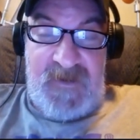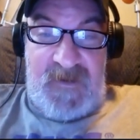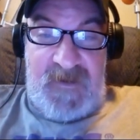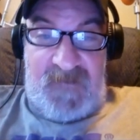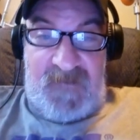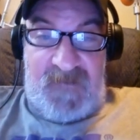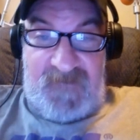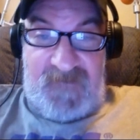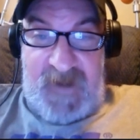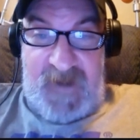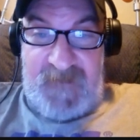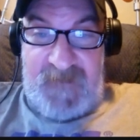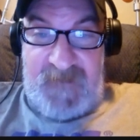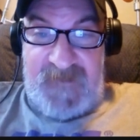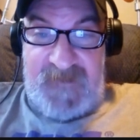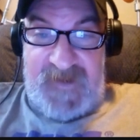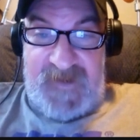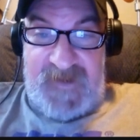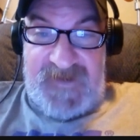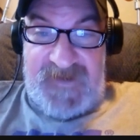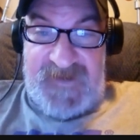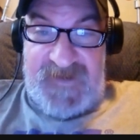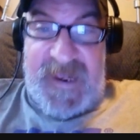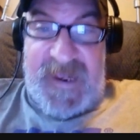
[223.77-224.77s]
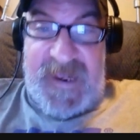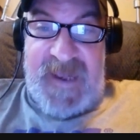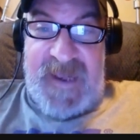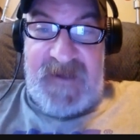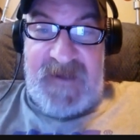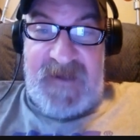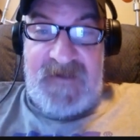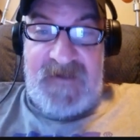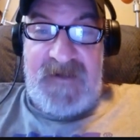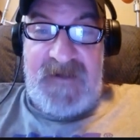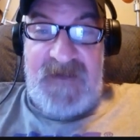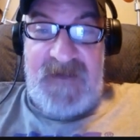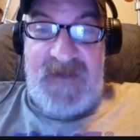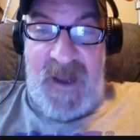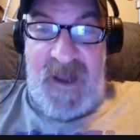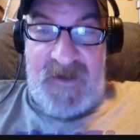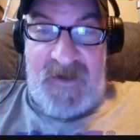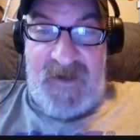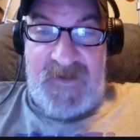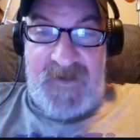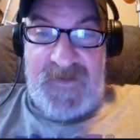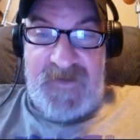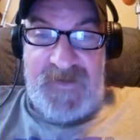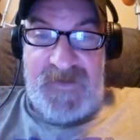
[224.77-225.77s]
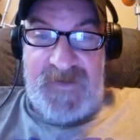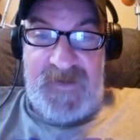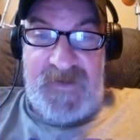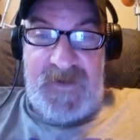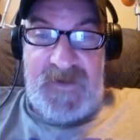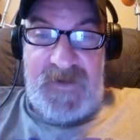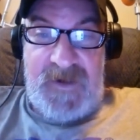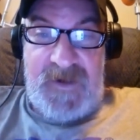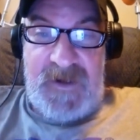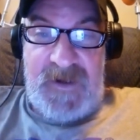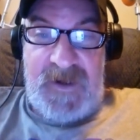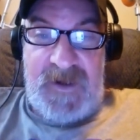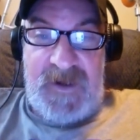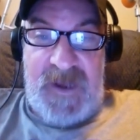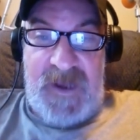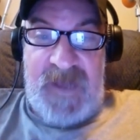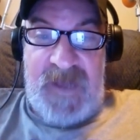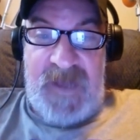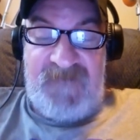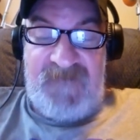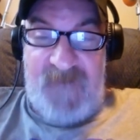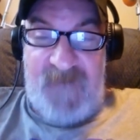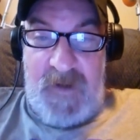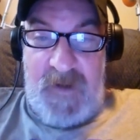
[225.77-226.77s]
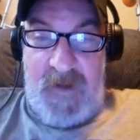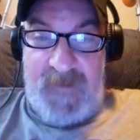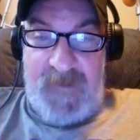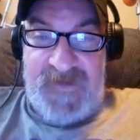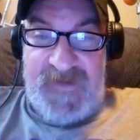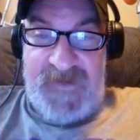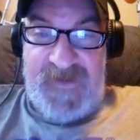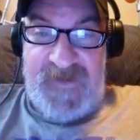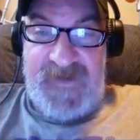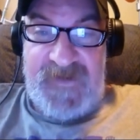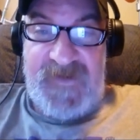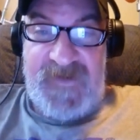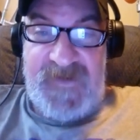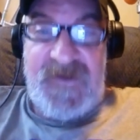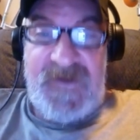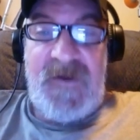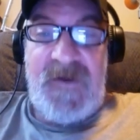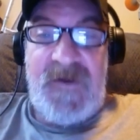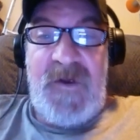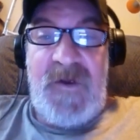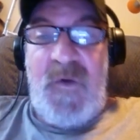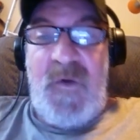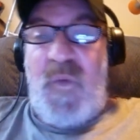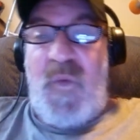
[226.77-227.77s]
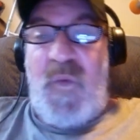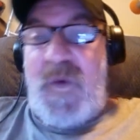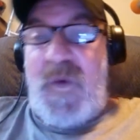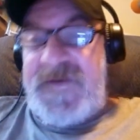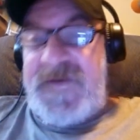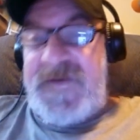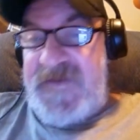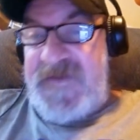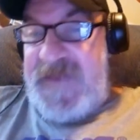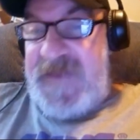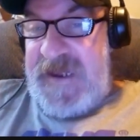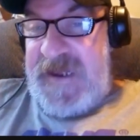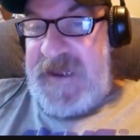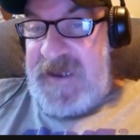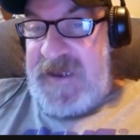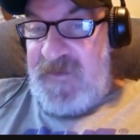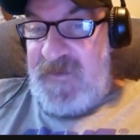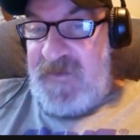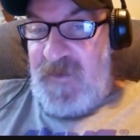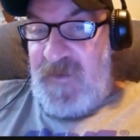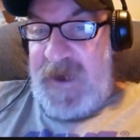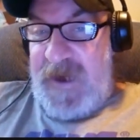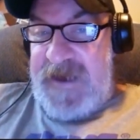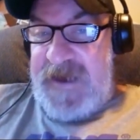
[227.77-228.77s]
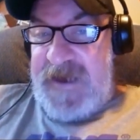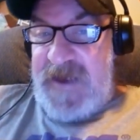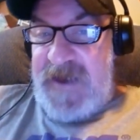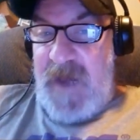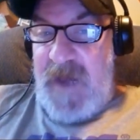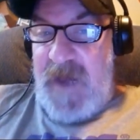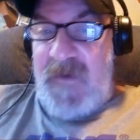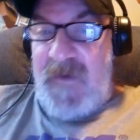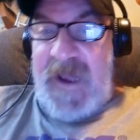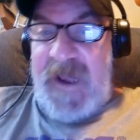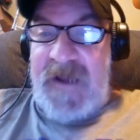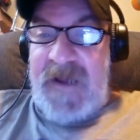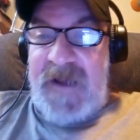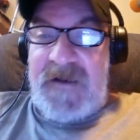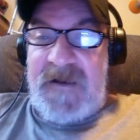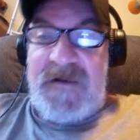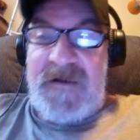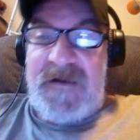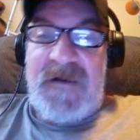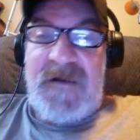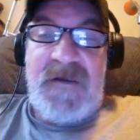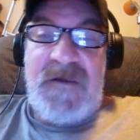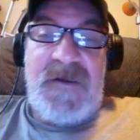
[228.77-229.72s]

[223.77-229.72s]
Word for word: from said doctors and pharmacists was then redonated